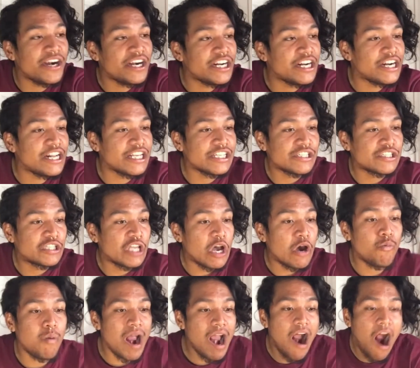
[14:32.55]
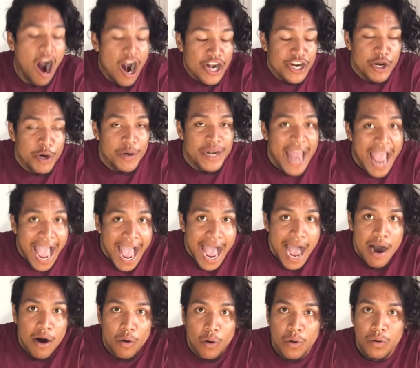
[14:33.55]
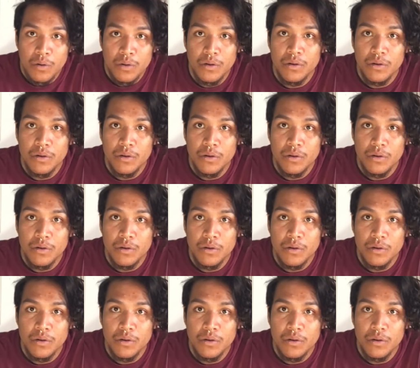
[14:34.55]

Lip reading: this dude. Where are you now?